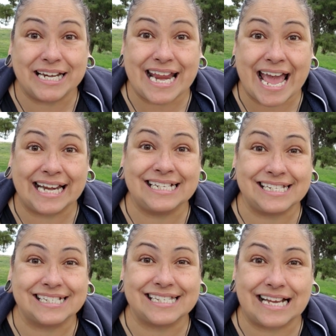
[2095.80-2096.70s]
Big Daddy,
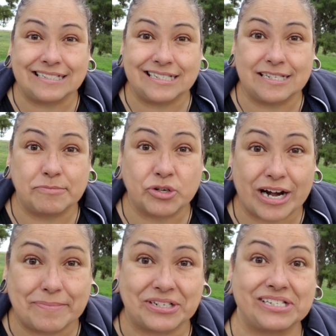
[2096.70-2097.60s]
6,000
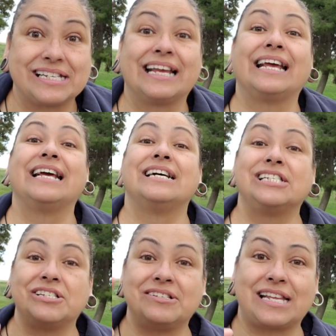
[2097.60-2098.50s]
subscribers.
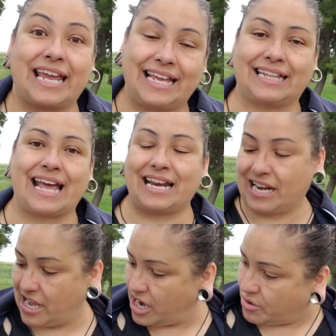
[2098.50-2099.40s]
As soon as I hit that,
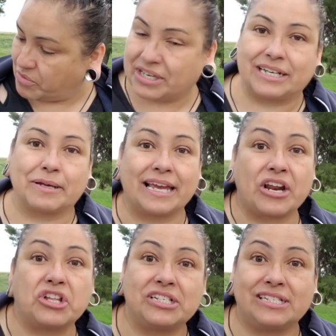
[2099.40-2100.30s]
we're gonna get
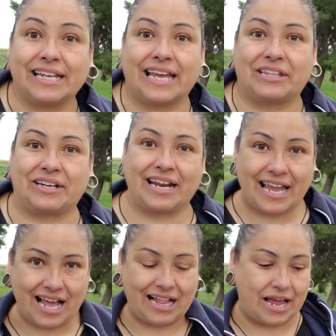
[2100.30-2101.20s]
all this together.
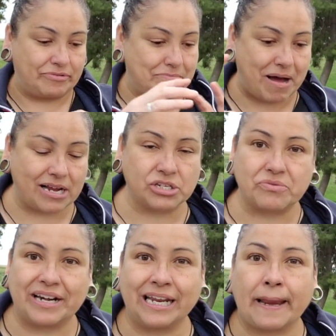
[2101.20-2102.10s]
I'll have the box
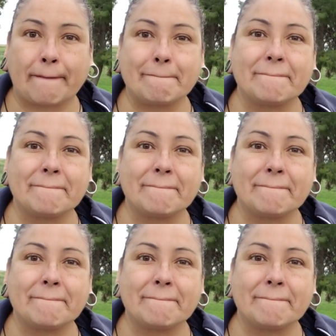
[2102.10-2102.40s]
ready.